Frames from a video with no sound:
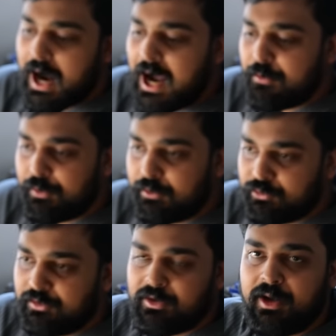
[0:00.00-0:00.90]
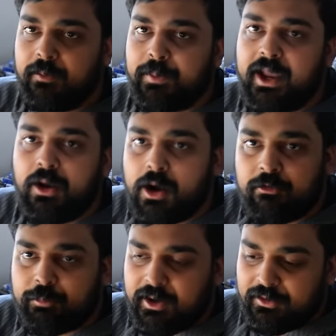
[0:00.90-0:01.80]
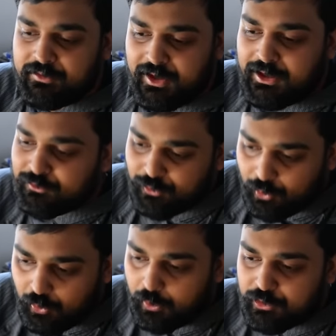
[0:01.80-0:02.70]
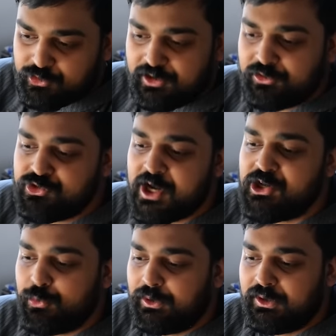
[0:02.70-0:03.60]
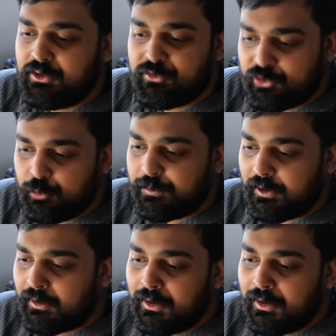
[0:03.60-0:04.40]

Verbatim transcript: Either she's getting paid off by the Tates or she is genuinely stupid.